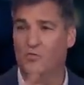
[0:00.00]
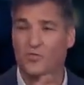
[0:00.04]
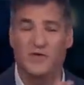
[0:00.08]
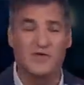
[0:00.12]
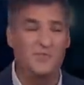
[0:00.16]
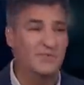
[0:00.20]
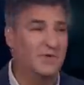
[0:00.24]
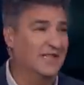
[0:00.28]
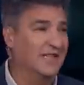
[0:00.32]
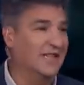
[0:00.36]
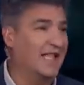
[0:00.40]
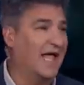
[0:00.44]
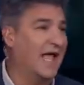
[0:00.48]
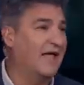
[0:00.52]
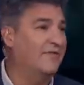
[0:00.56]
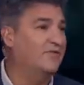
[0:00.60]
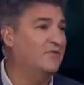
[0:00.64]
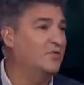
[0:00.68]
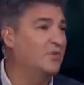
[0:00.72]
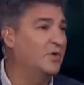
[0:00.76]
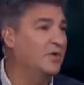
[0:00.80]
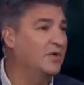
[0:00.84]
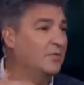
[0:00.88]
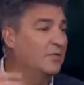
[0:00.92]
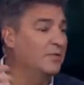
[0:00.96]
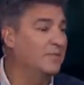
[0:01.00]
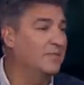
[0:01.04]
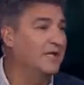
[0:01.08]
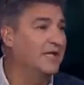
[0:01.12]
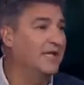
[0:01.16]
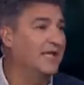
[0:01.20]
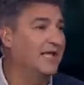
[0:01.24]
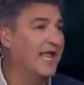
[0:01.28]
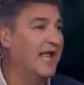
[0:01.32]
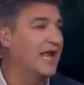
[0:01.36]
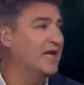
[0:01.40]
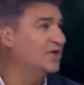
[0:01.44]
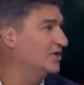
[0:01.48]
We've been live tweeting. We've been
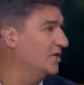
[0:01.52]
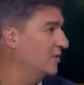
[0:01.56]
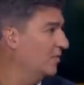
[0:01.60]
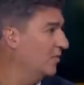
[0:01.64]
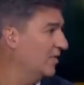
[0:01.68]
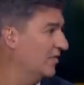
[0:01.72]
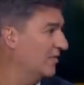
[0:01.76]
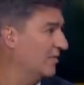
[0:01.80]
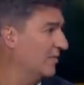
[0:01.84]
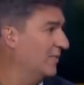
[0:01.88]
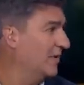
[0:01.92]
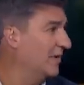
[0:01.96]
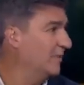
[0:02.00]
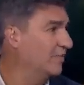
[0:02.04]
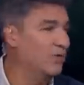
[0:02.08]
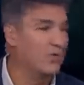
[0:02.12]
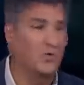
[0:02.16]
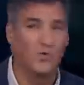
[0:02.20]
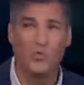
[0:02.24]
engaging with the people